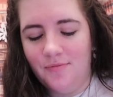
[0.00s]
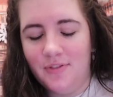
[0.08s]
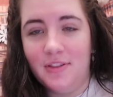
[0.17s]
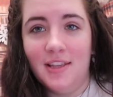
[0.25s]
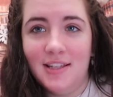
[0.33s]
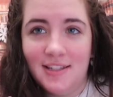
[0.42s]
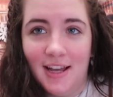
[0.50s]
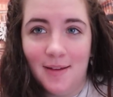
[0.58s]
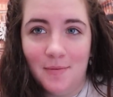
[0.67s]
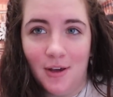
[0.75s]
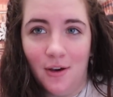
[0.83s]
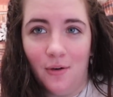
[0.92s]
This
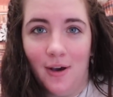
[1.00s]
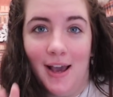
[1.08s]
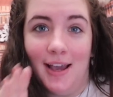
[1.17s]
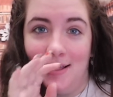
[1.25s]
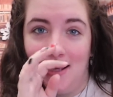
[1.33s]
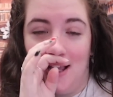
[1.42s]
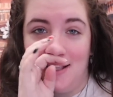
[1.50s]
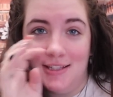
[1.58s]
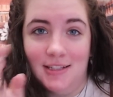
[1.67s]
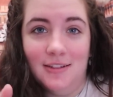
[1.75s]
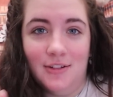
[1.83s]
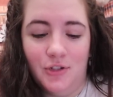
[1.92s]
time though, I
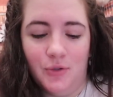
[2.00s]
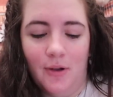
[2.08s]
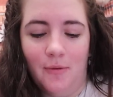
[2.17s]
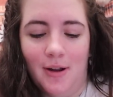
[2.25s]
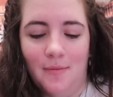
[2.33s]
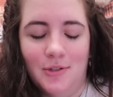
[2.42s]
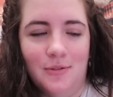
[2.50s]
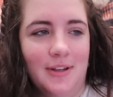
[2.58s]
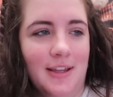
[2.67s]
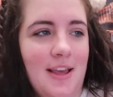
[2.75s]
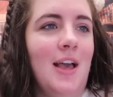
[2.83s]
still enjoy what I'm doing.